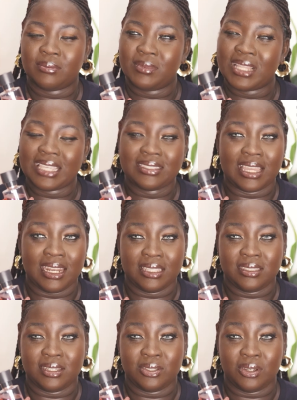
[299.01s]
less than
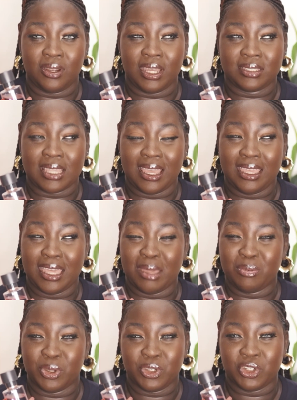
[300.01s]
$18.
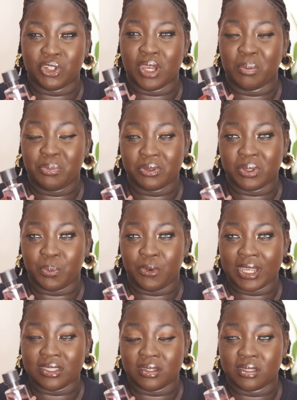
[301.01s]
I'm not sure, I'll put the
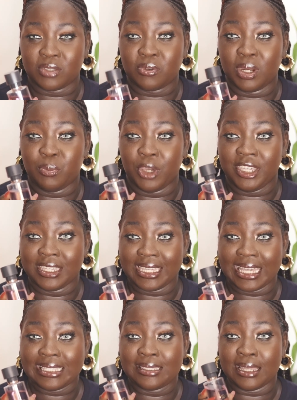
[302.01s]
price on the screen, but you can
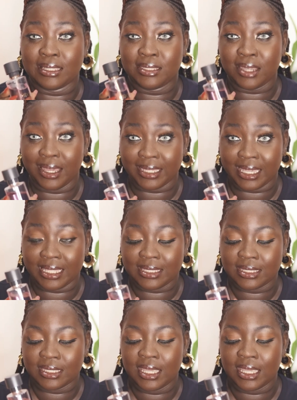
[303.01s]
get it at Target,